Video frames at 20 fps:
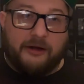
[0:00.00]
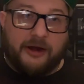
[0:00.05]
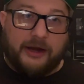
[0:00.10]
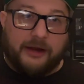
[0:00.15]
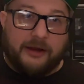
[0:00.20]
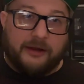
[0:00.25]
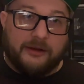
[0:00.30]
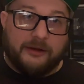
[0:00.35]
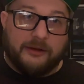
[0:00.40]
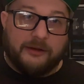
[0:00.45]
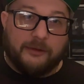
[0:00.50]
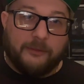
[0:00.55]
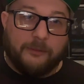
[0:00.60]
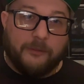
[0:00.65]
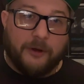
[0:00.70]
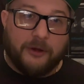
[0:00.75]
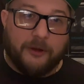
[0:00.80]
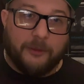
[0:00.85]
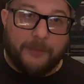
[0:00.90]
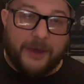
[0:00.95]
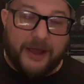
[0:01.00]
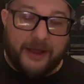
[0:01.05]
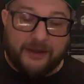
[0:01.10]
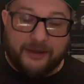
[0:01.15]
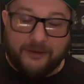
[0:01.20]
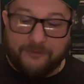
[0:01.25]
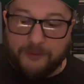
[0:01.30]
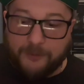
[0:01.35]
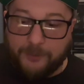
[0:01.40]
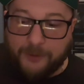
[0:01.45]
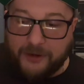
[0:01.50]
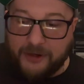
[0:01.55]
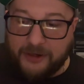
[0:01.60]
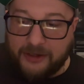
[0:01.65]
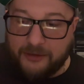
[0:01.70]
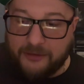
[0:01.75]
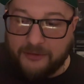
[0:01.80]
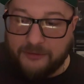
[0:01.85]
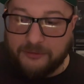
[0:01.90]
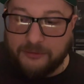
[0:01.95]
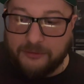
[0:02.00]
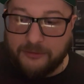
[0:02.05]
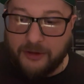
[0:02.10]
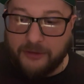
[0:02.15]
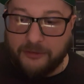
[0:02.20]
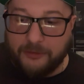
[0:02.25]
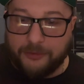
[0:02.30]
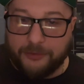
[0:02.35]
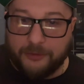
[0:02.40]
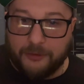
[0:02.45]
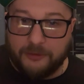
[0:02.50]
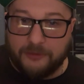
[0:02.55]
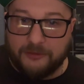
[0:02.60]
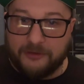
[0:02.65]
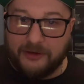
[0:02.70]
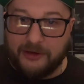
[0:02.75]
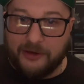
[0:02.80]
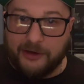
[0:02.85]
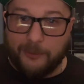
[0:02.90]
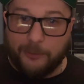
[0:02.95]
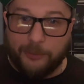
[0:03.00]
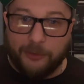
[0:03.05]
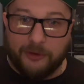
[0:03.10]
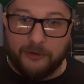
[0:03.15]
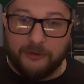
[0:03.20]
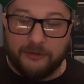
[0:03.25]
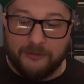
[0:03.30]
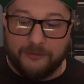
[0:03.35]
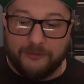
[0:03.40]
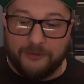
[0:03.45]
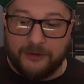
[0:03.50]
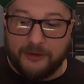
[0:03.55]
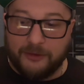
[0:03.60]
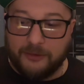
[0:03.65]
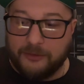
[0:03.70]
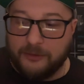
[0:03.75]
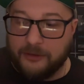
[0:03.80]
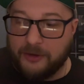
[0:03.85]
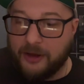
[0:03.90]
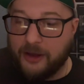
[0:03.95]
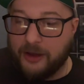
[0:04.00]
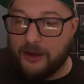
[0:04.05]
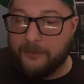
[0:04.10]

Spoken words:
All right, welcome back, everybody, to another Thursday night book review.